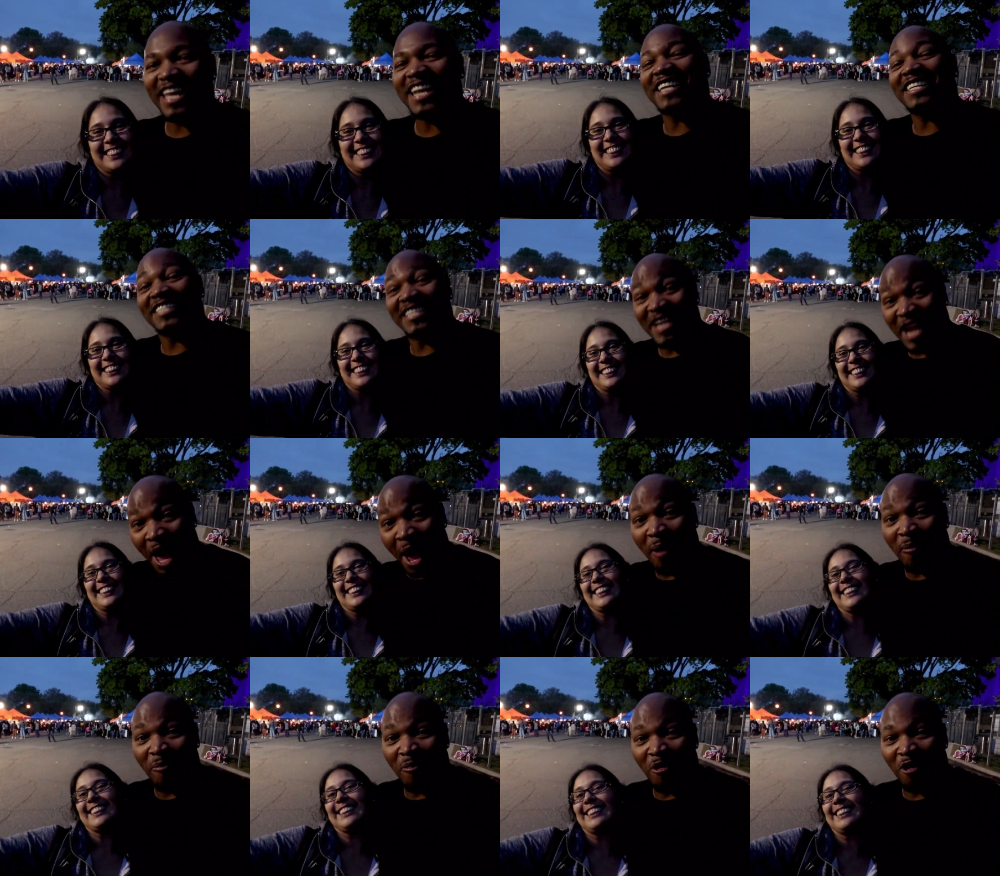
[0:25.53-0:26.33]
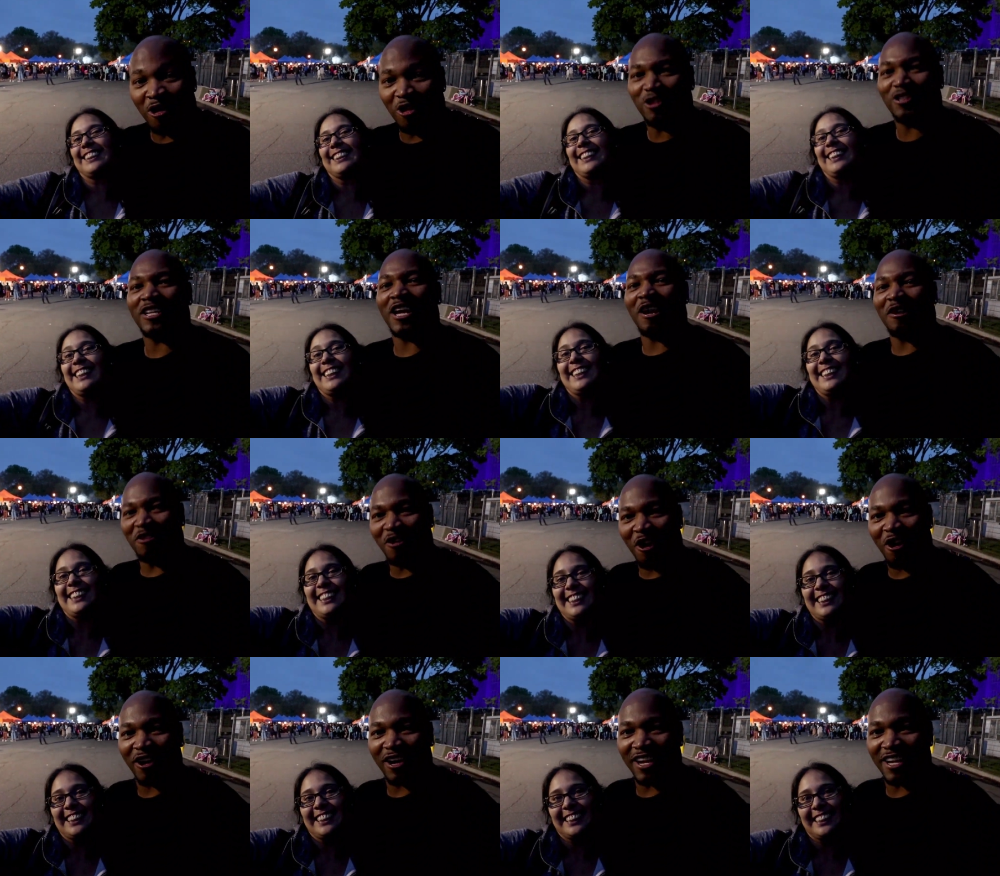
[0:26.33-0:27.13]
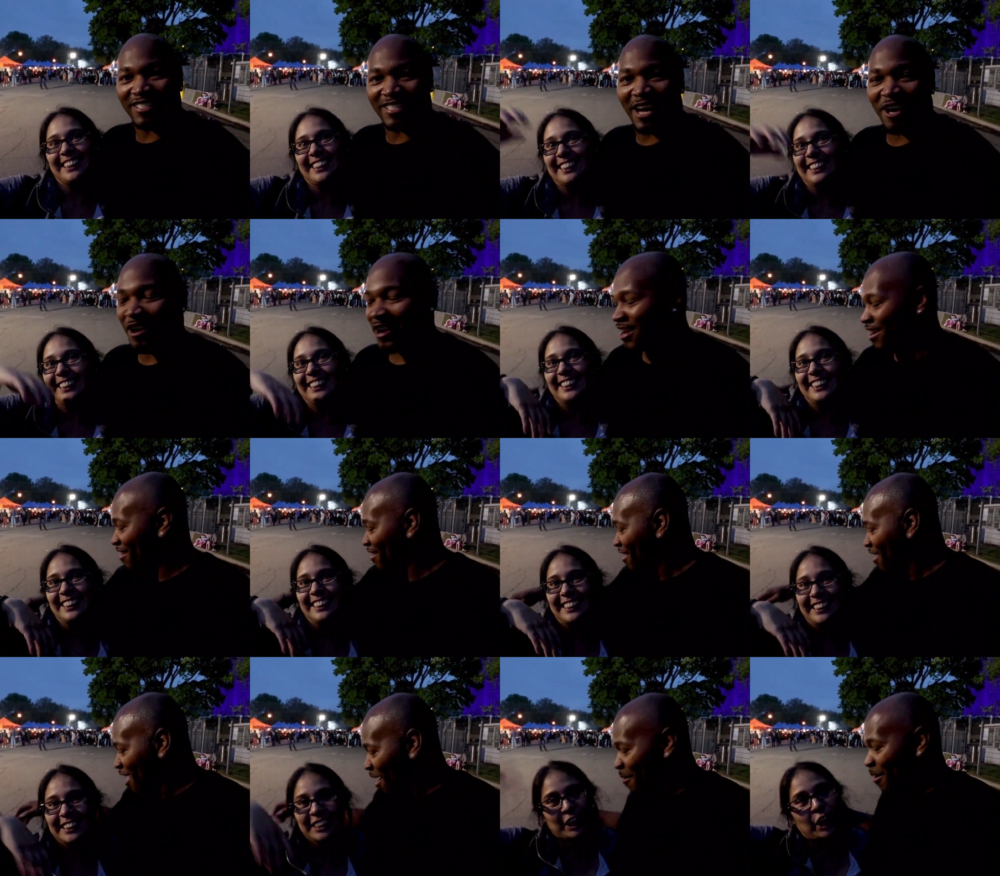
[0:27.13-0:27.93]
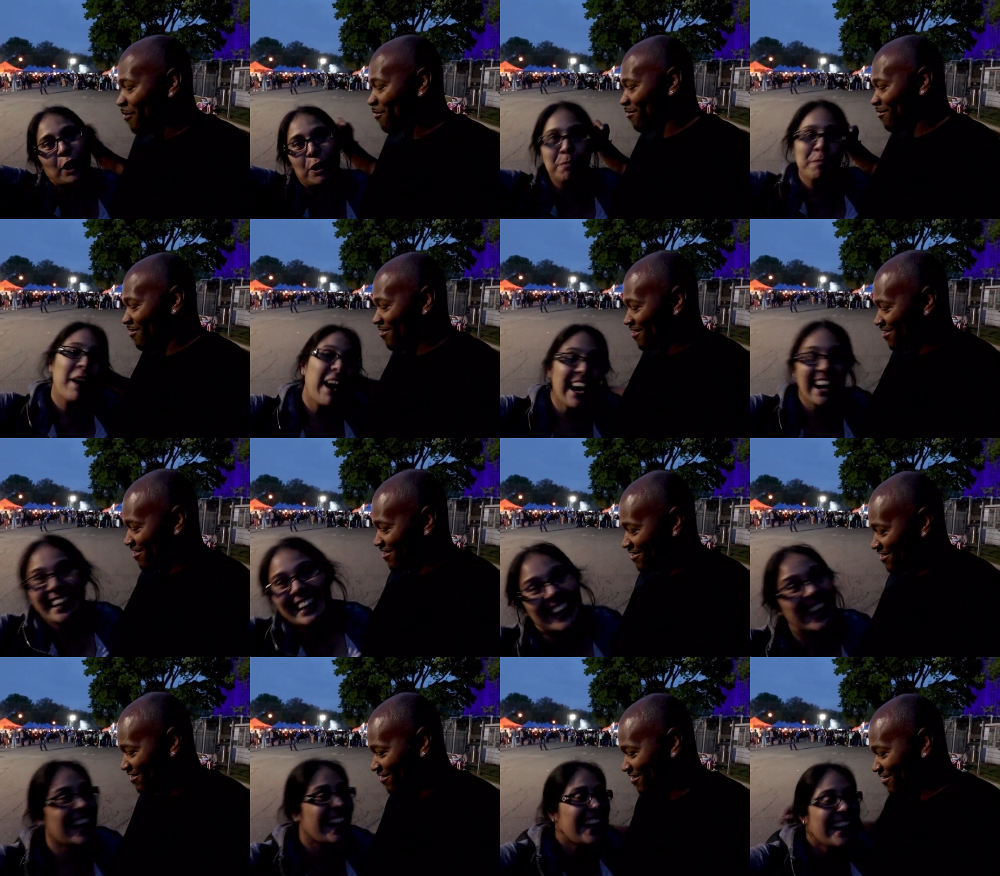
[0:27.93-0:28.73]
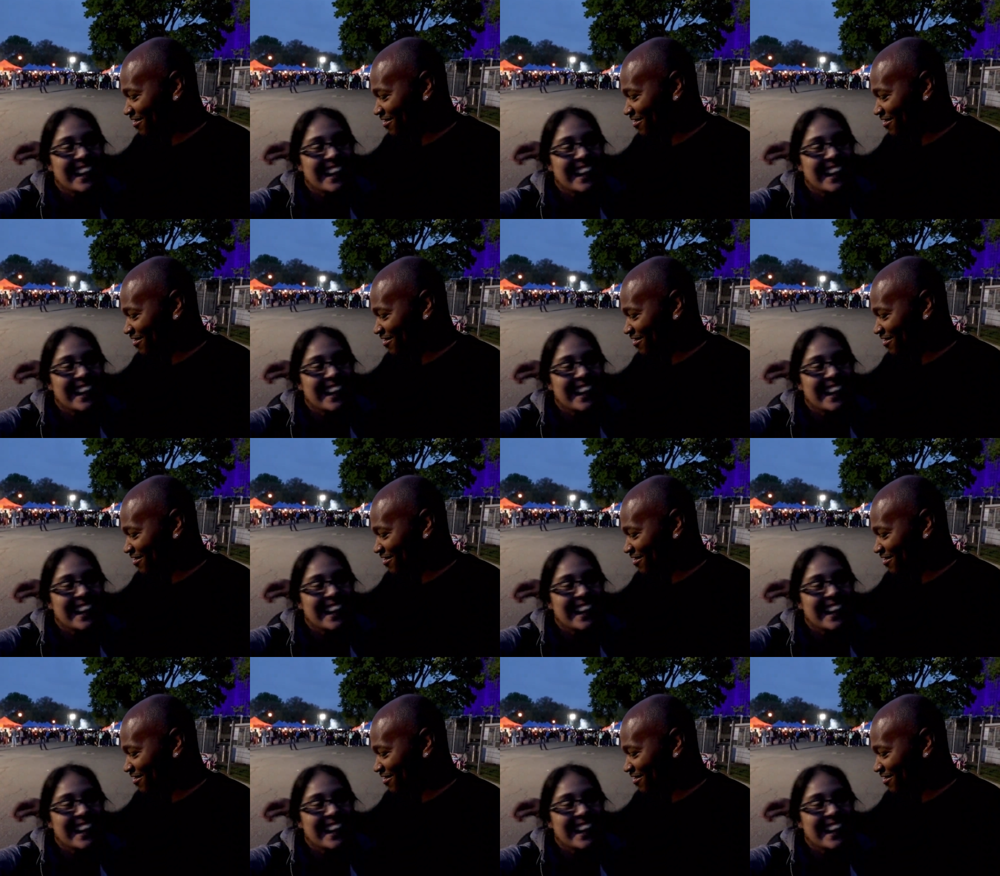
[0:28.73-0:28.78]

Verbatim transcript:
Speaker 1: It is not morning. You see how dark it is out here? Good morning!